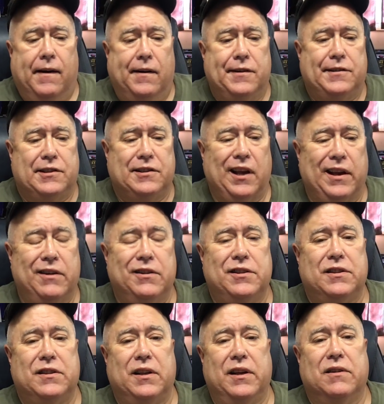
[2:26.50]
Stainless
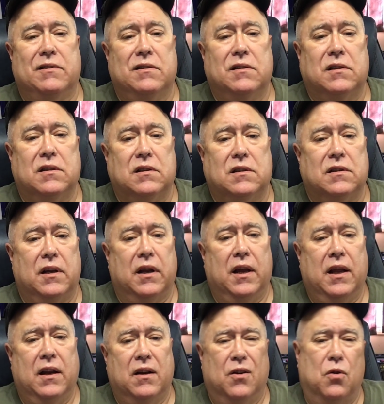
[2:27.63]
steel.
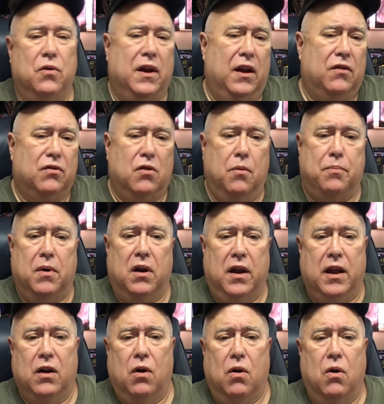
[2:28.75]
Had an okay scope on it.
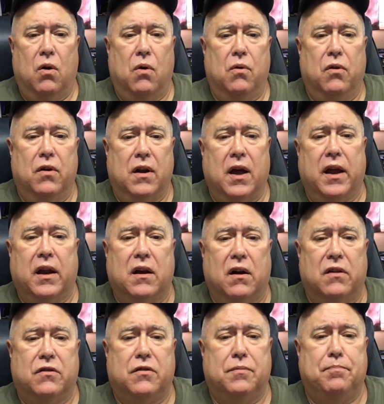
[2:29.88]
Had an older
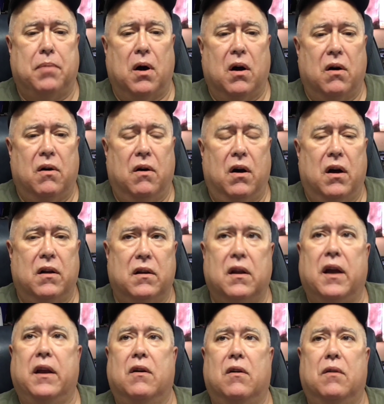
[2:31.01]
Nikon
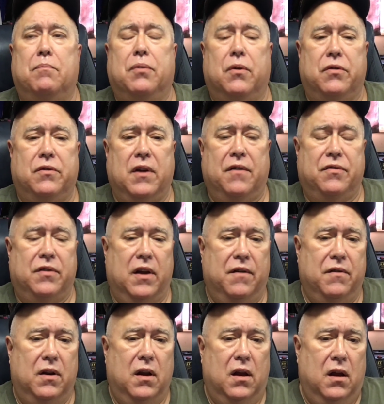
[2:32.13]
Pro Staff
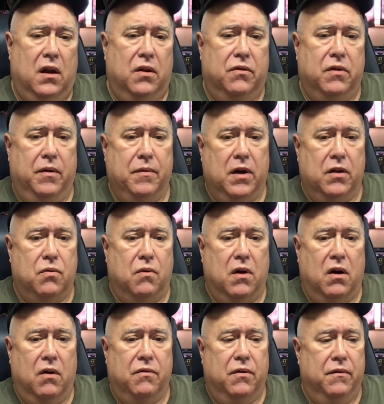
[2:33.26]
7
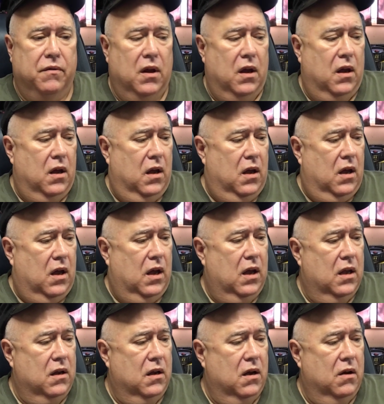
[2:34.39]
3x12,
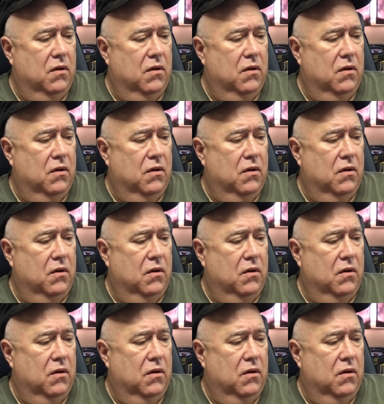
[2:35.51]
and